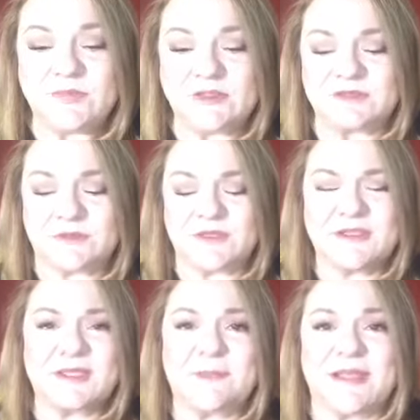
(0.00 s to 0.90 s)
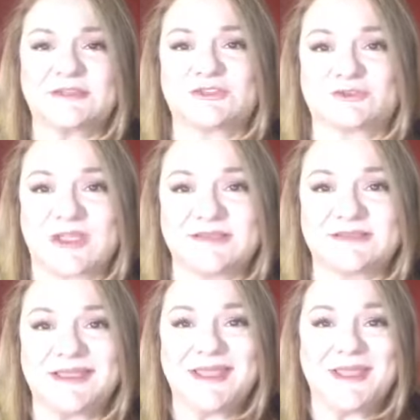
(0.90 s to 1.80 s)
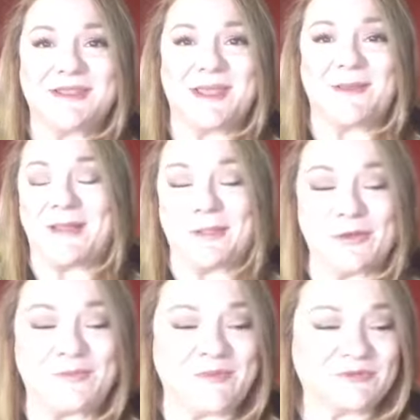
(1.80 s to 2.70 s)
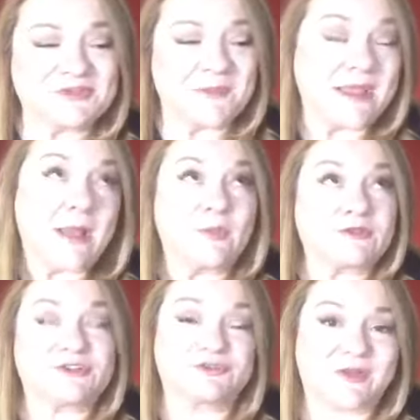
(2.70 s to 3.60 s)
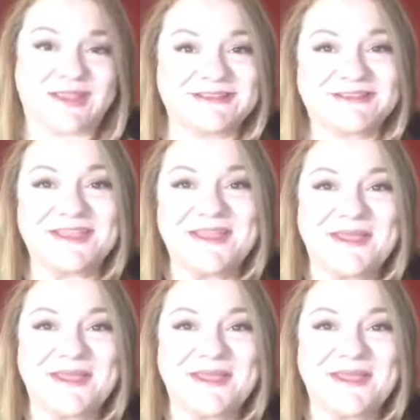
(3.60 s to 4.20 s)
So thinking about stress, now a lot of people tell me I'm not stressed.